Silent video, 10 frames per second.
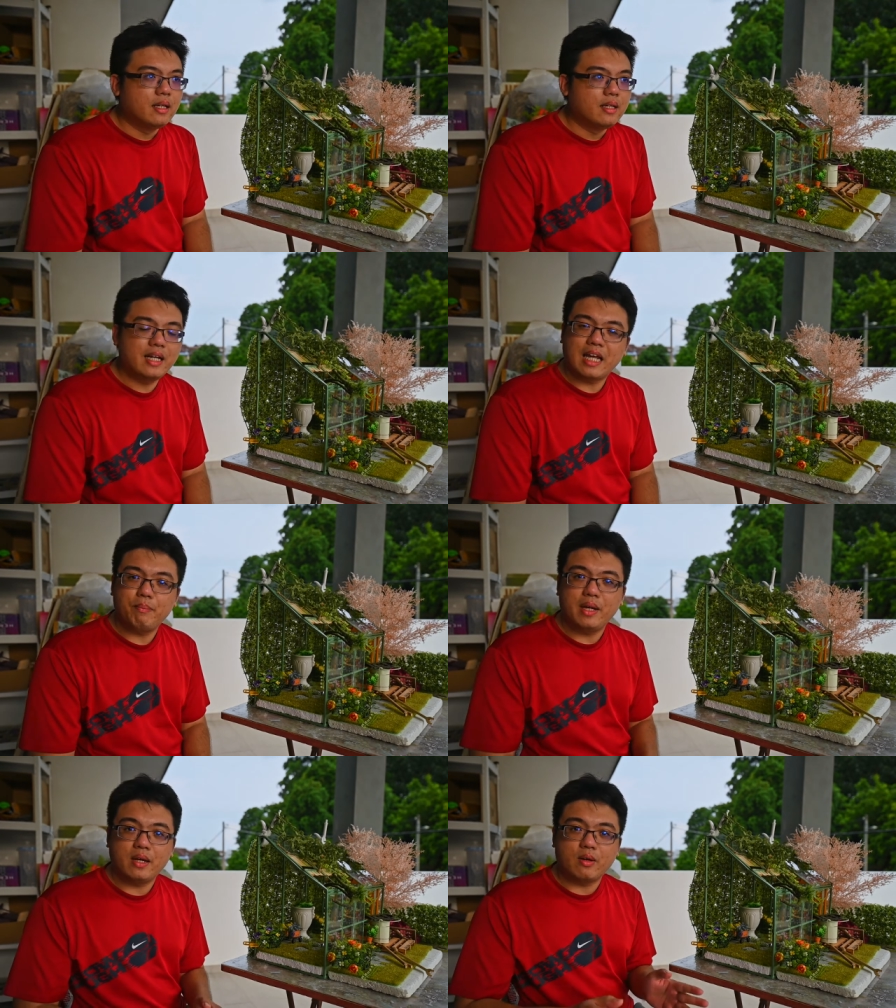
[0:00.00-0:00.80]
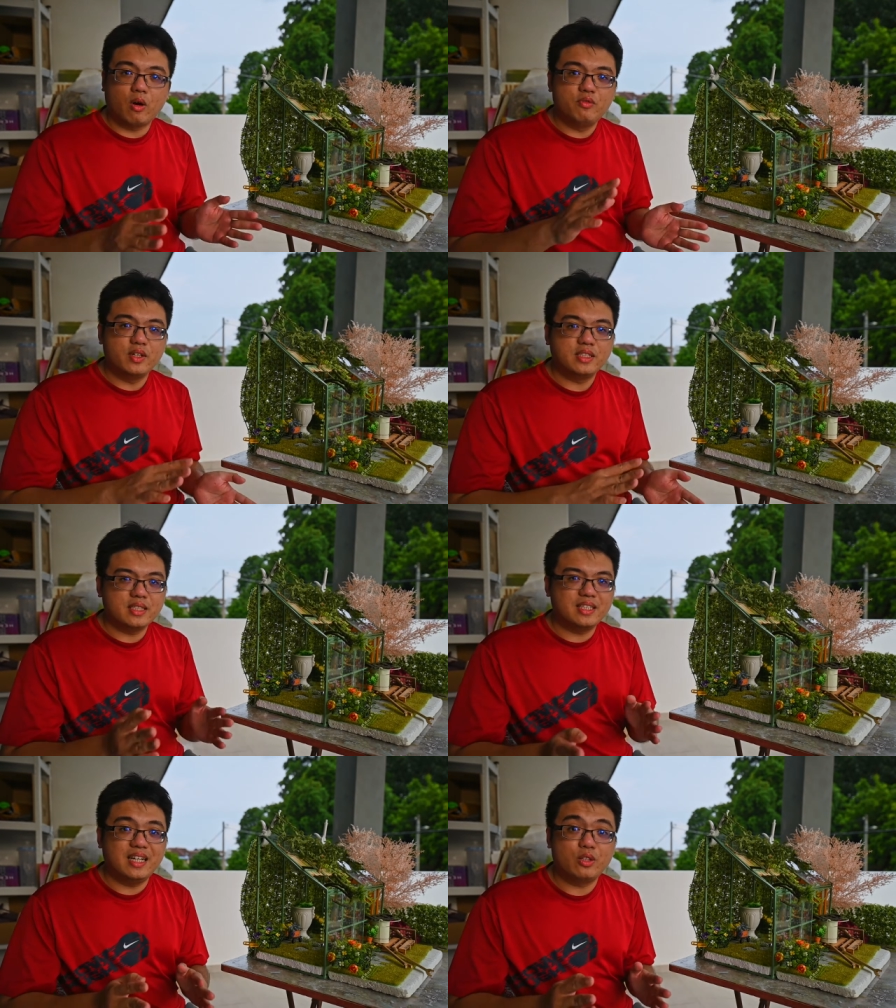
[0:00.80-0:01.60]
They can be converted
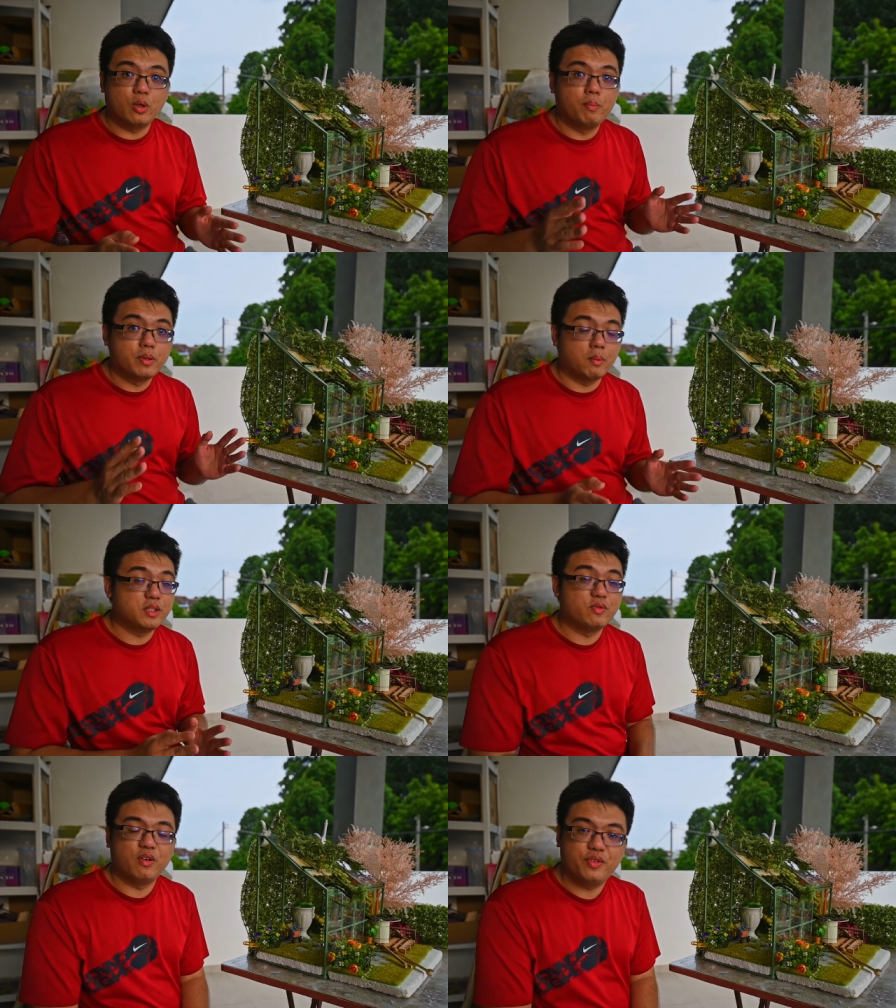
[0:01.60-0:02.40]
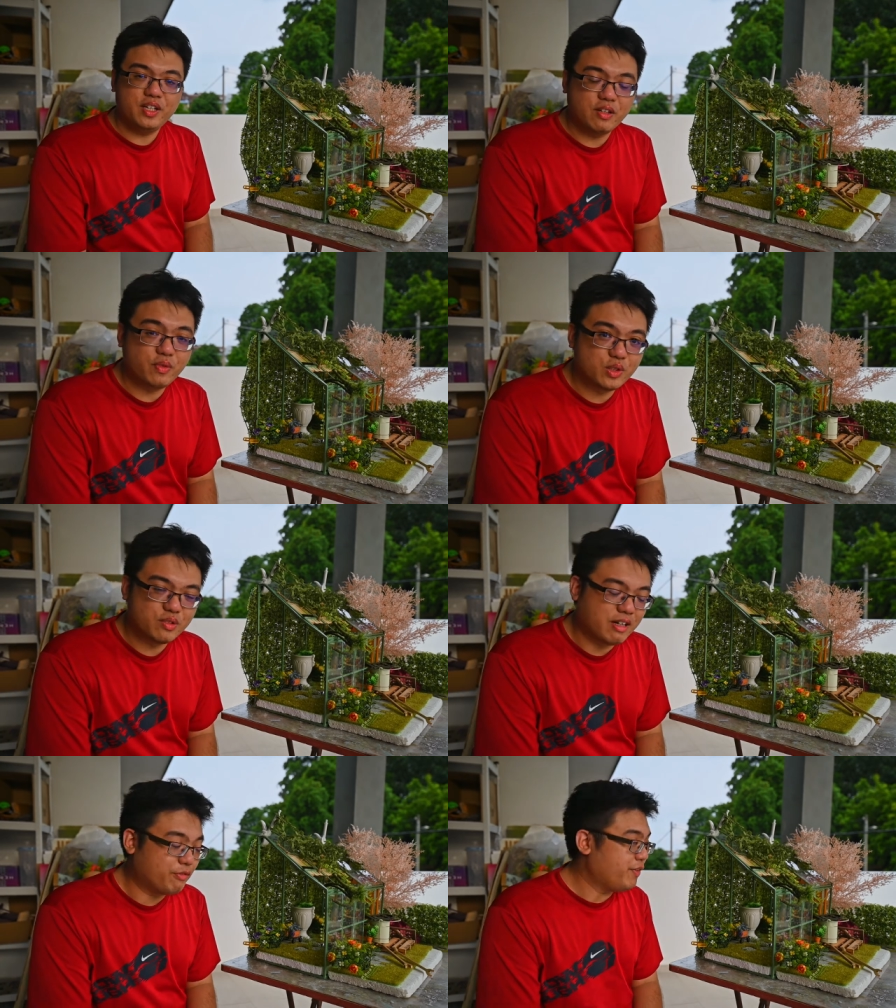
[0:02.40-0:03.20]
into blocks for figure
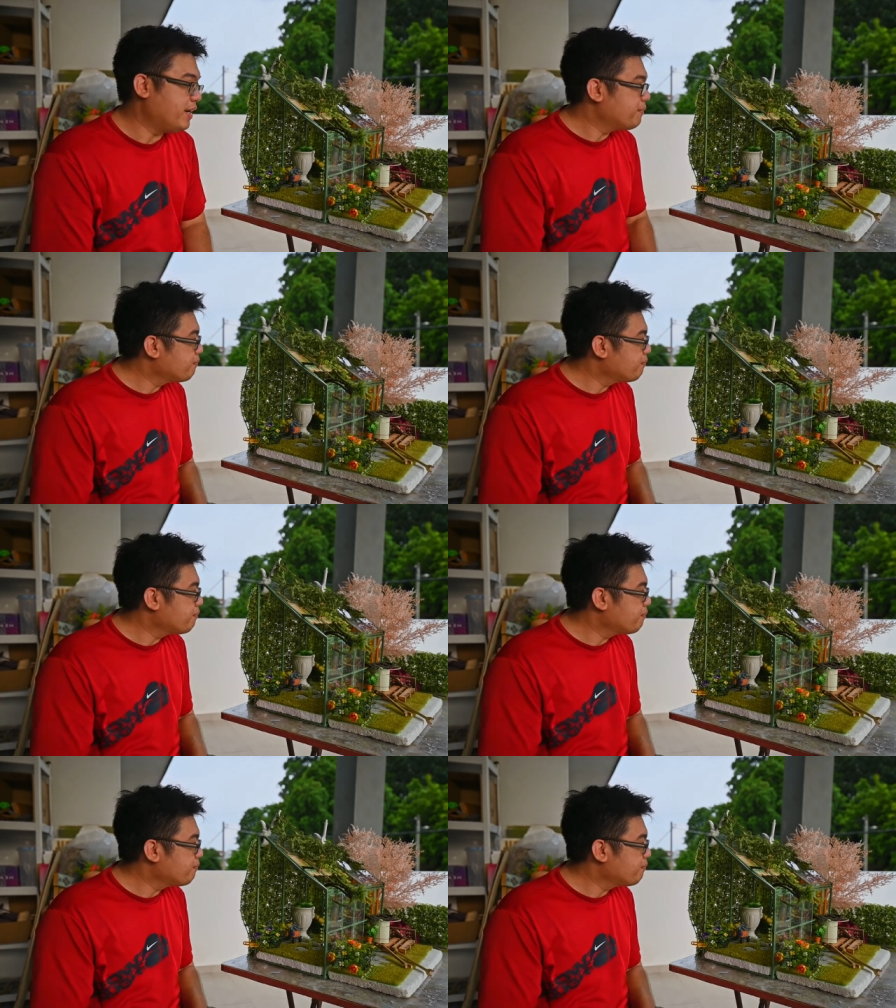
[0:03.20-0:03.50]
photography.